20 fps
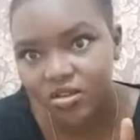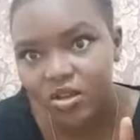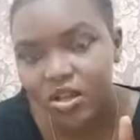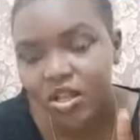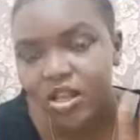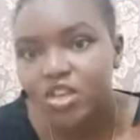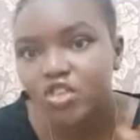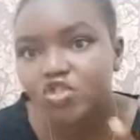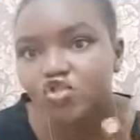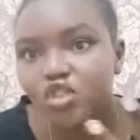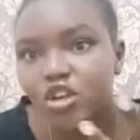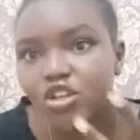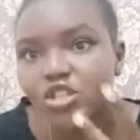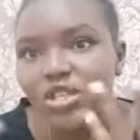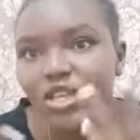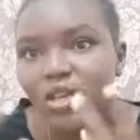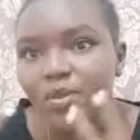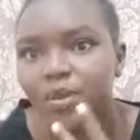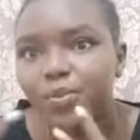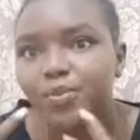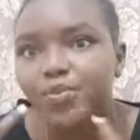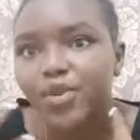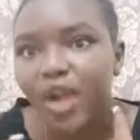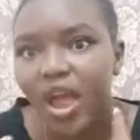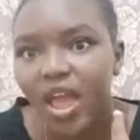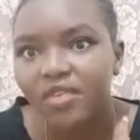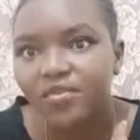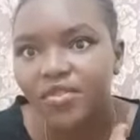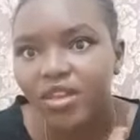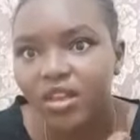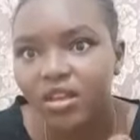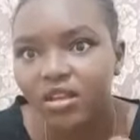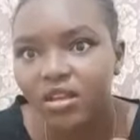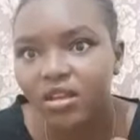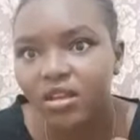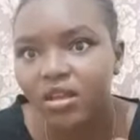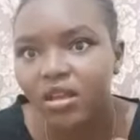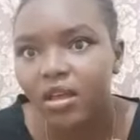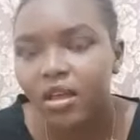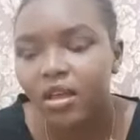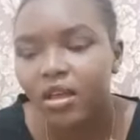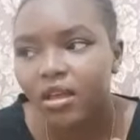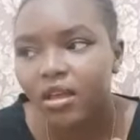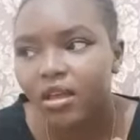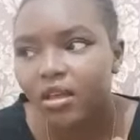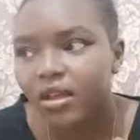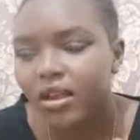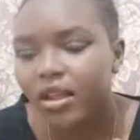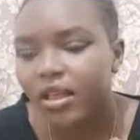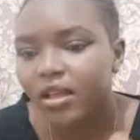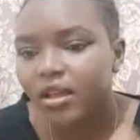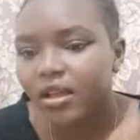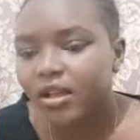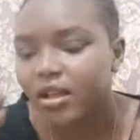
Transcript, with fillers: He's trying to keep it private. Like